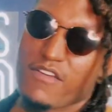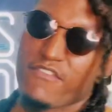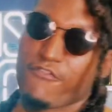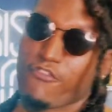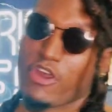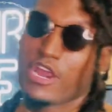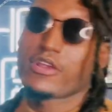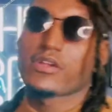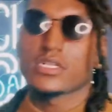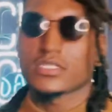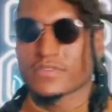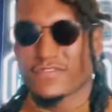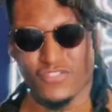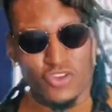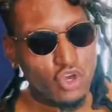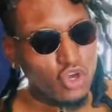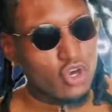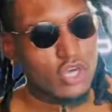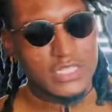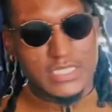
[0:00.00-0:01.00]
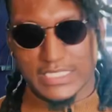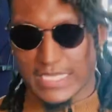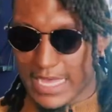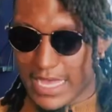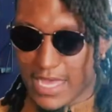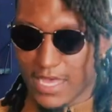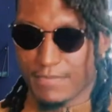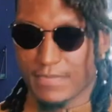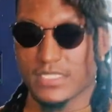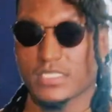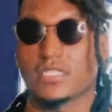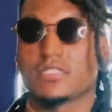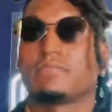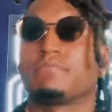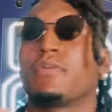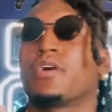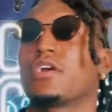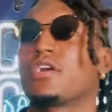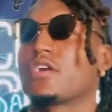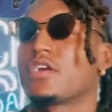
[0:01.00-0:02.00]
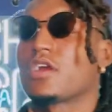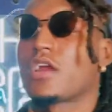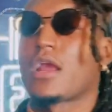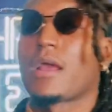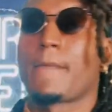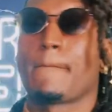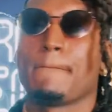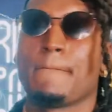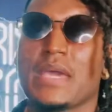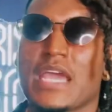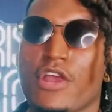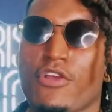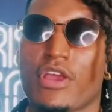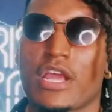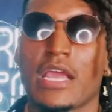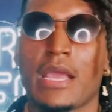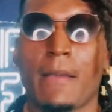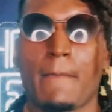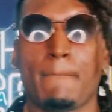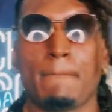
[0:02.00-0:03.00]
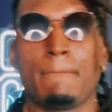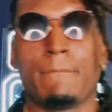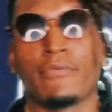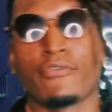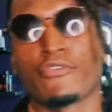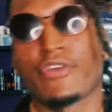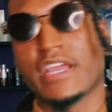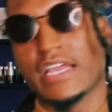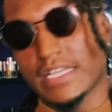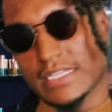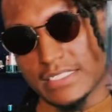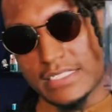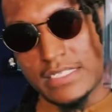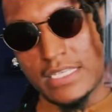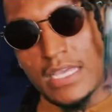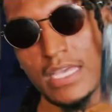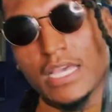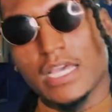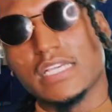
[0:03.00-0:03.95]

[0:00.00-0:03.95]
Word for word: fragrance of all time is this Burberry Brit.